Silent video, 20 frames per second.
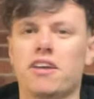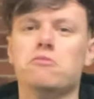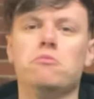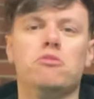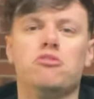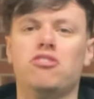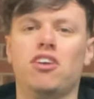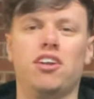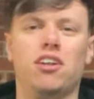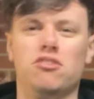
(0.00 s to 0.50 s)
it's
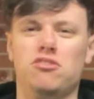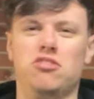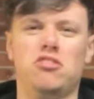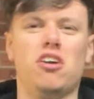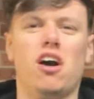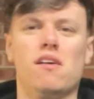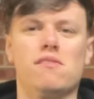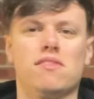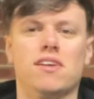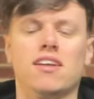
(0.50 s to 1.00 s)
Moschino's. You
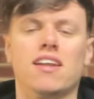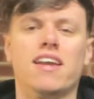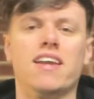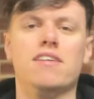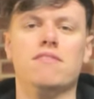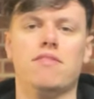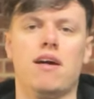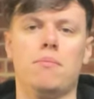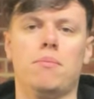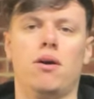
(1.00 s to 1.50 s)
can't really
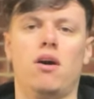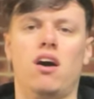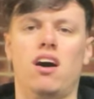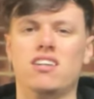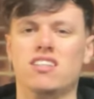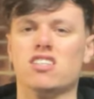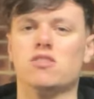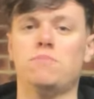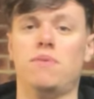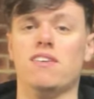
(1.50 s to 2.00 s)
leave that
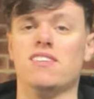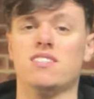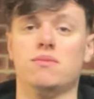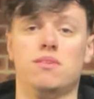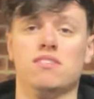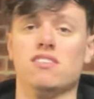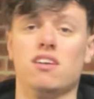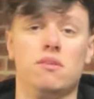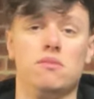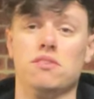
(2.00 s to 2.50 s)
behind, especially
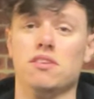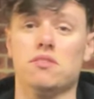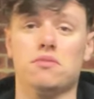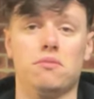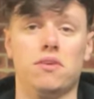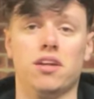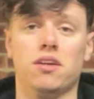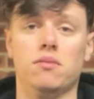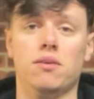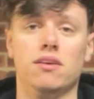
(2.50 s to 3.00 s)
when it's only
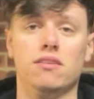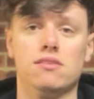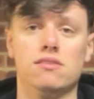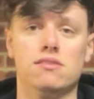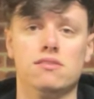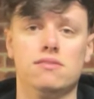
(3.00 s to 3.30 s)
three quid.